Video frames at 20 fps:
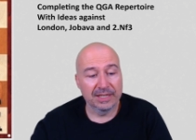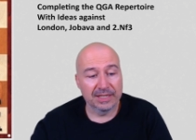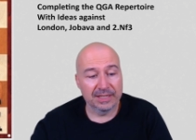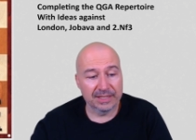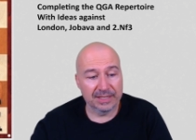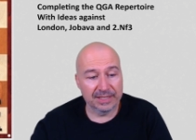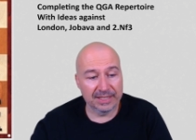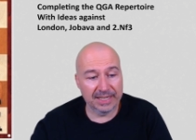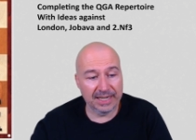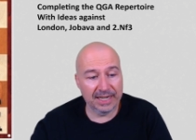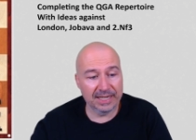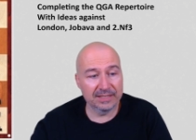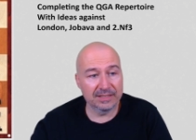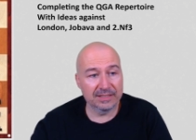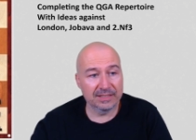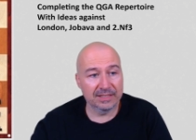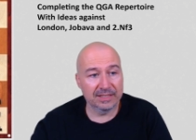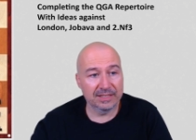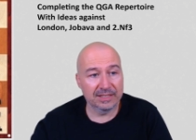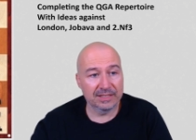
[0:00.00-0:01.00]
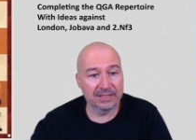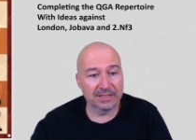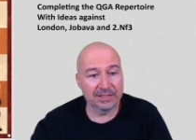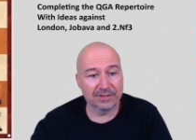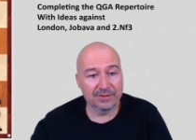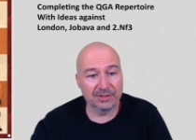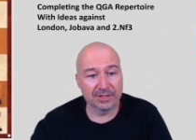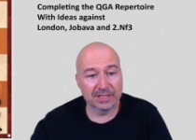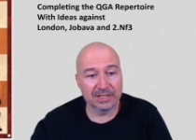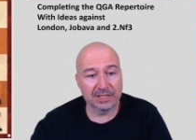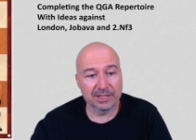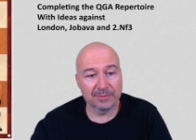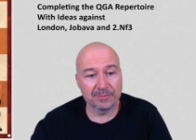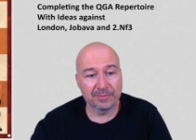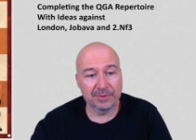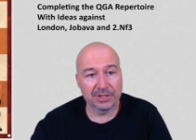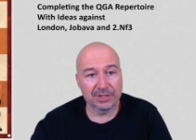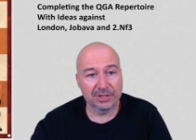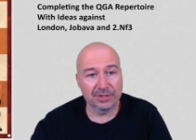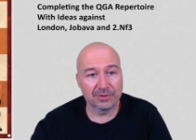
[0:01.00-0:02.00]
the knight and then increasing the
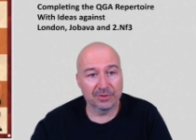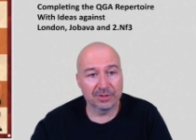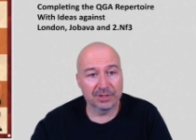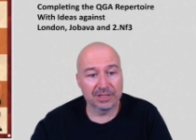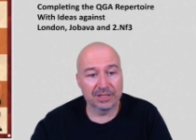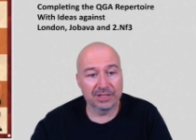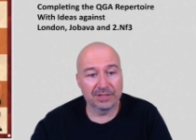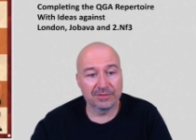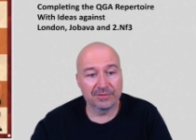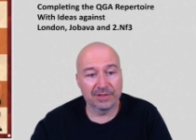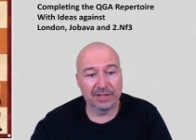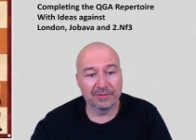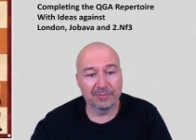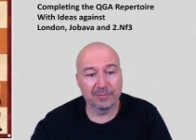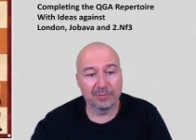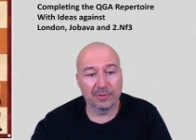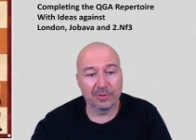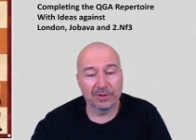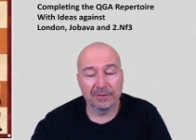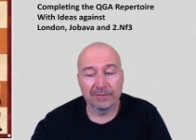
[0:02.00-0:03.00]
pressure on the d5 pawn.